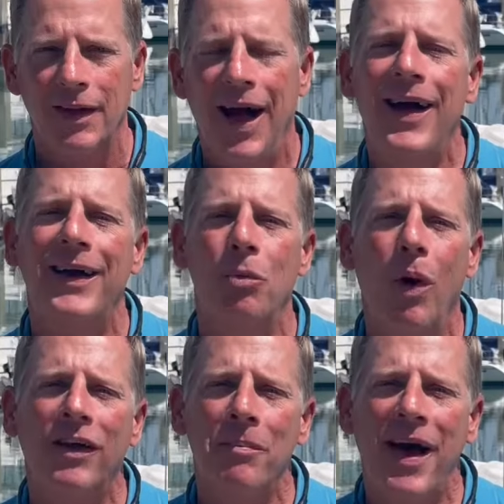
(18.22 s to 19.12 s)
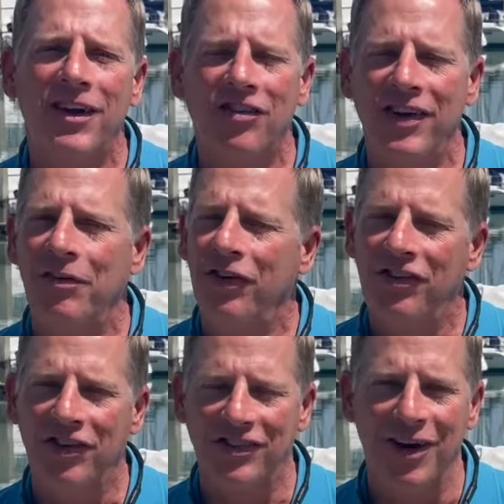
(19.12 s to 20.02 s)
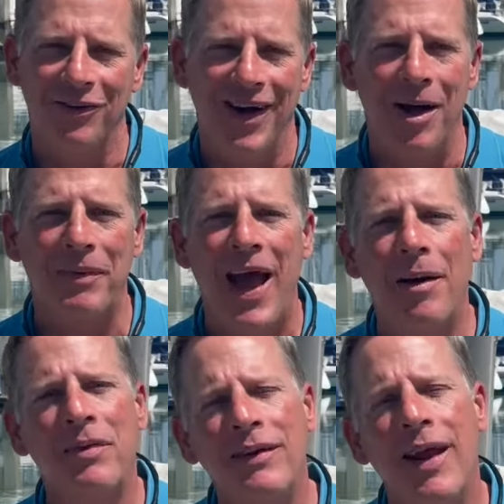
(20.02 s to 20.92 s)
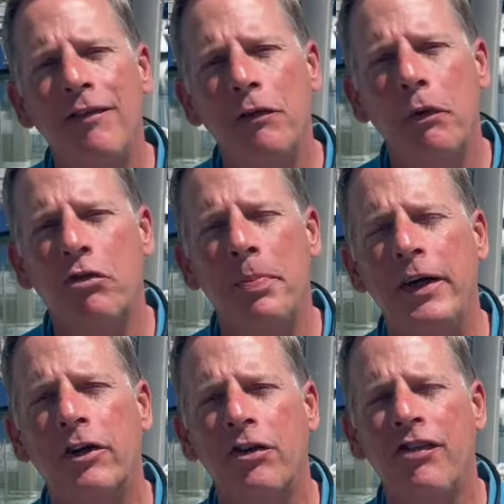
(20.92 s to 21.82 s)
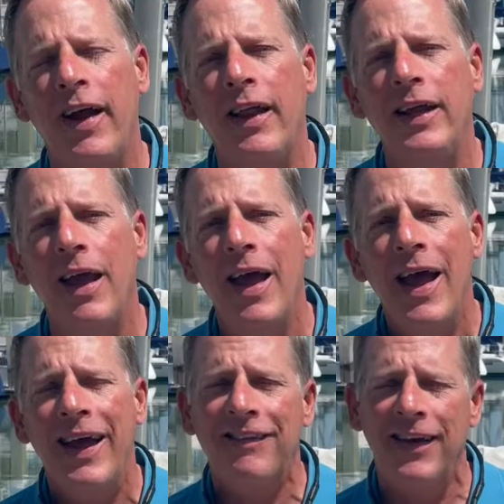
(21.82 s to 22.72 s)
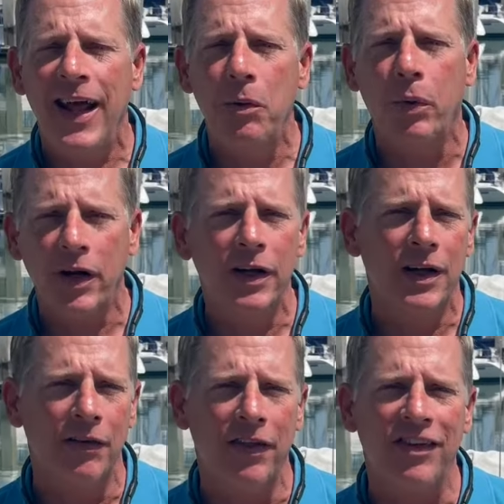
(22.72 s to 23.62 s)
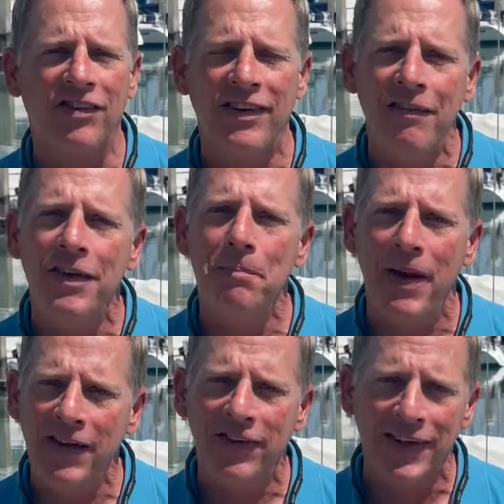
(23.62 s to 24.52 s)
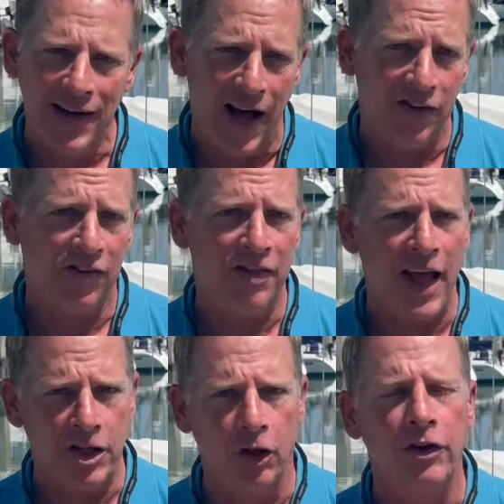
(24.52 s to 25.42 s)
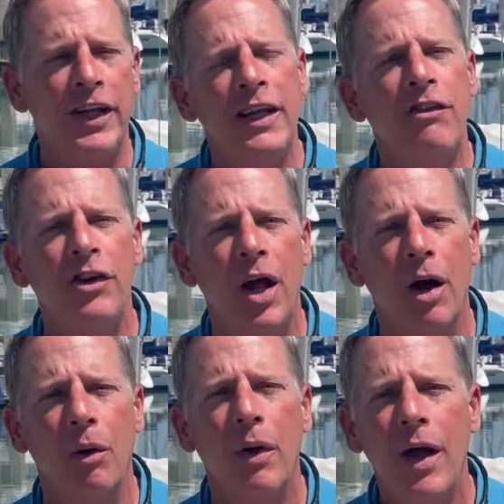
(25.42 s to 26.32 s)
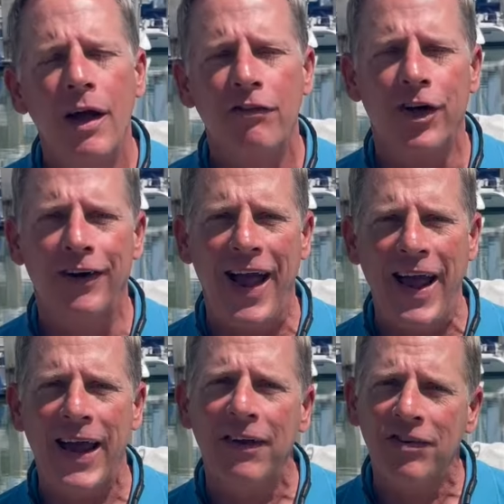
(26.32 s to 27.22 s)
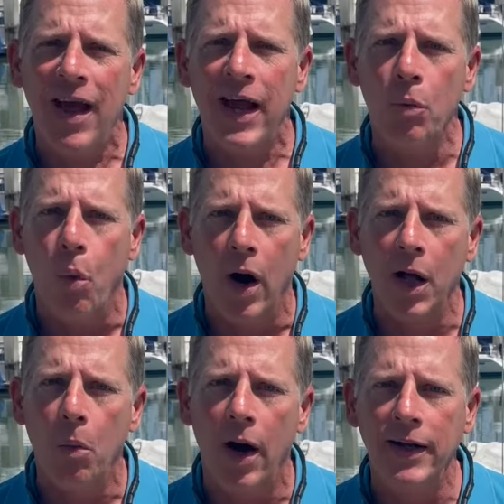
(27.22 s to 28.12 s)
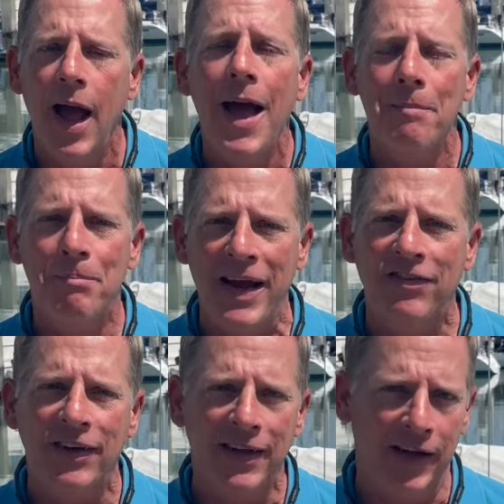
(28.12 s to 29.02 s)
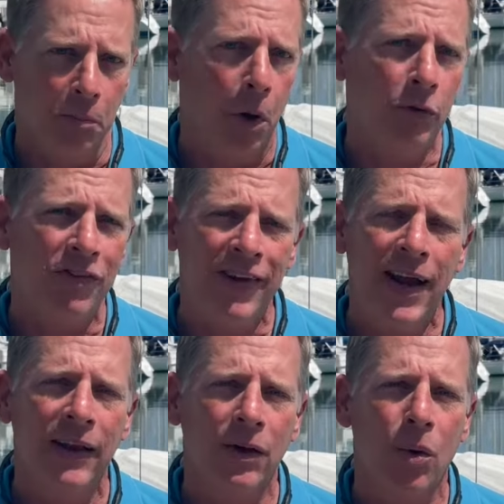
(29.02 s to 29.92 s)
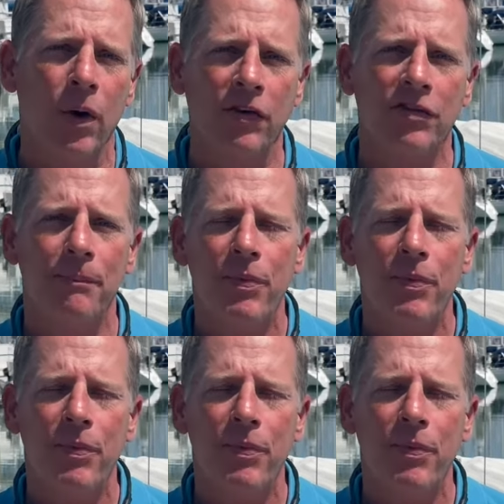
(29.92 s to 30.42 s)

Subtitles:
Hi, and welcome back to San Francisco. I'm Captain David with Spinnaker Sailing, and today we're going to cover the 7 basic knots that you'll need to know for your ASA 101 Basic Keelboat Sailing course.